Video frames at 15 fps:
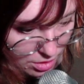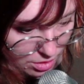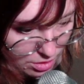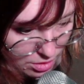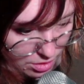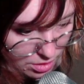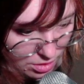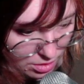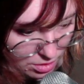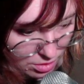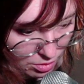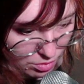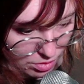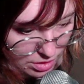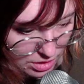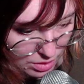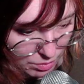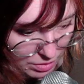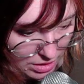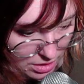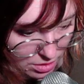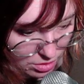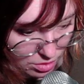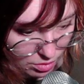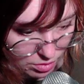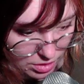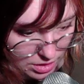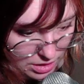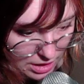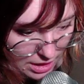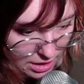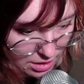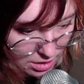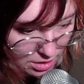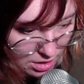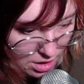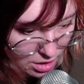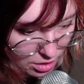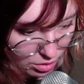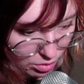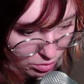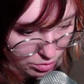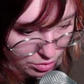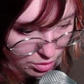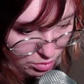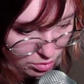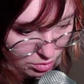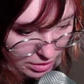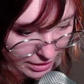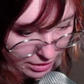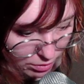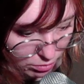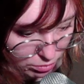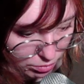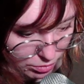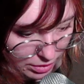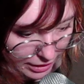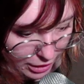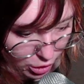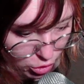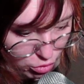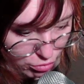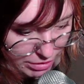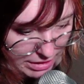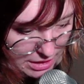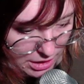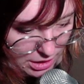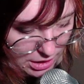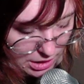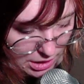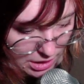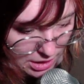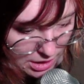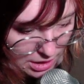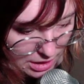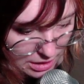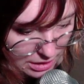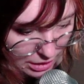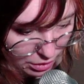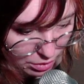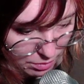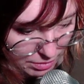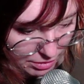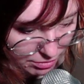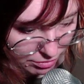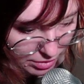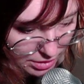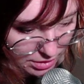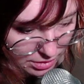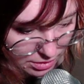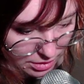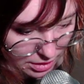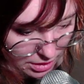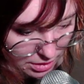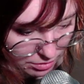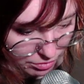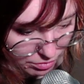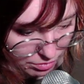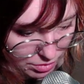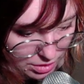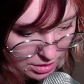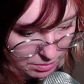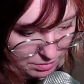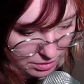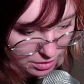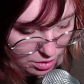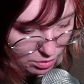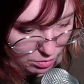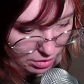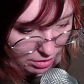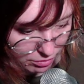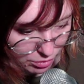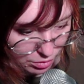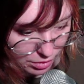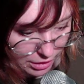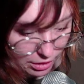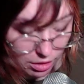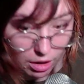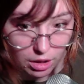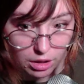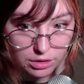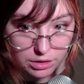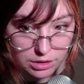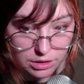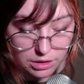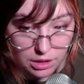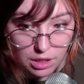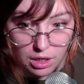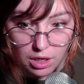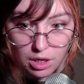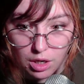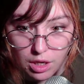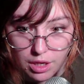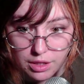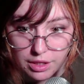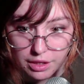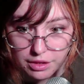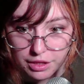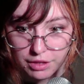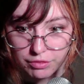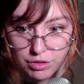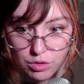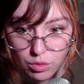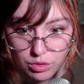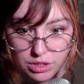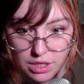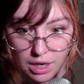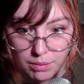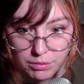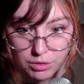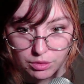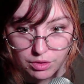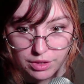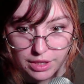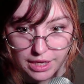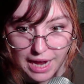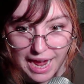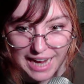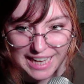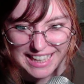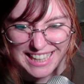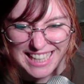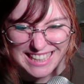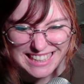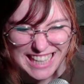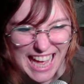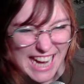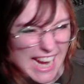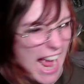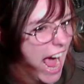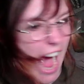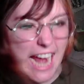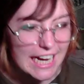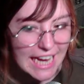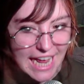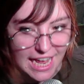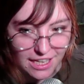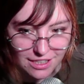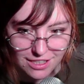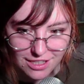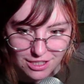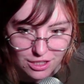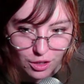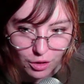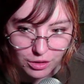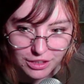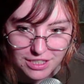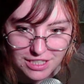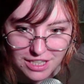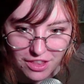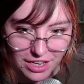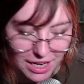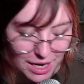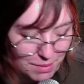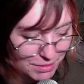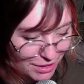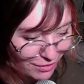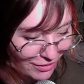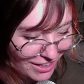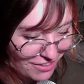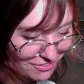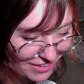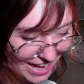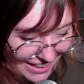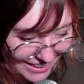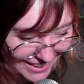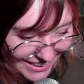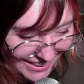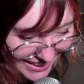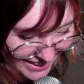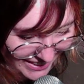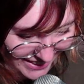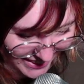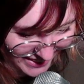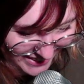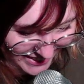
So to speak, so to say. Could also do like a creek. That could be fun. Kind of similar to what I've already got. That thief is autumnal. Get that out of here! Stolen Southern Hemisphere valor.